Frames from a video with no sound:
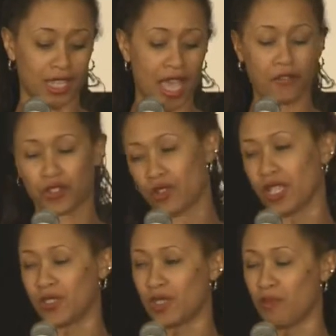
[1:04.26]
"Laughter
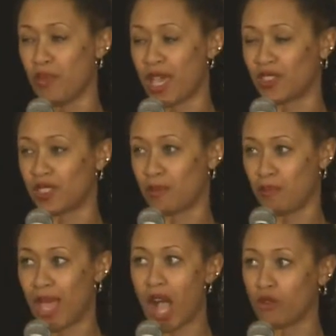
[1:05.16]
is the Best
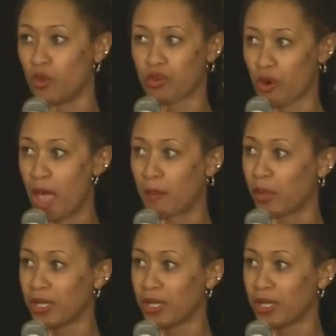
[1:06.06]
Bowel Prep."